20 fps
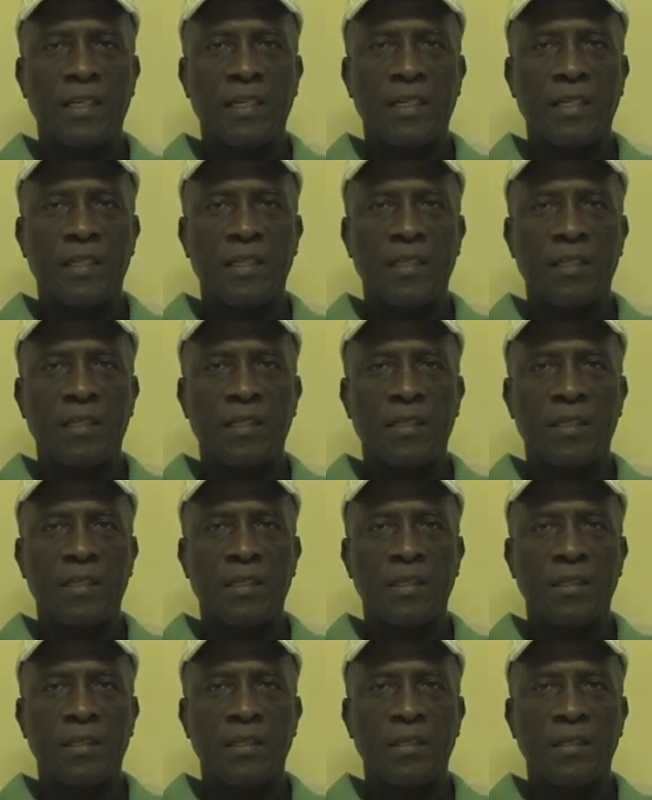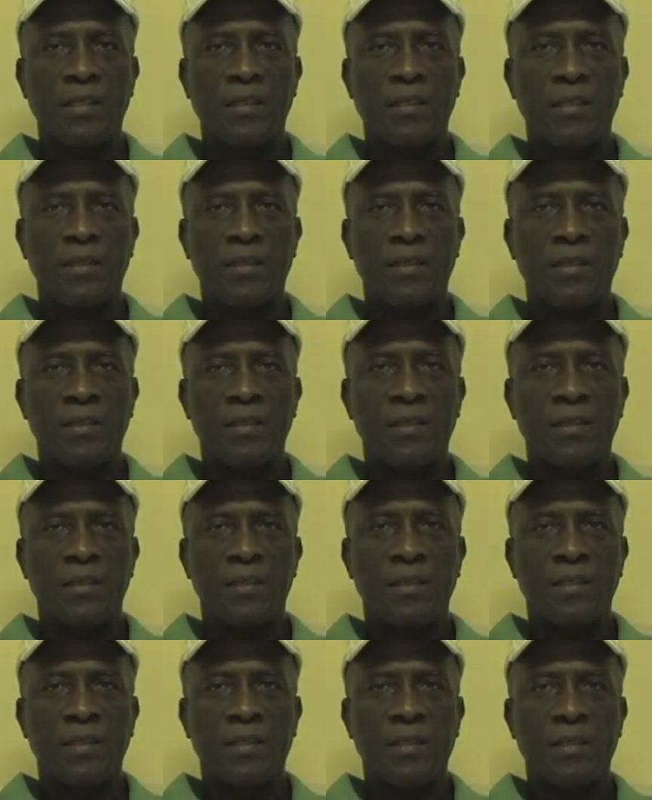
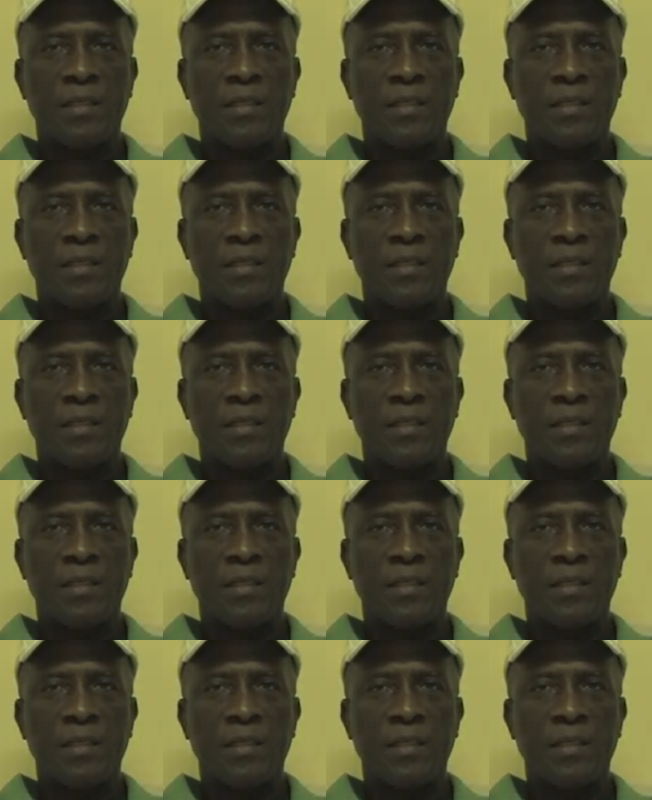(silence)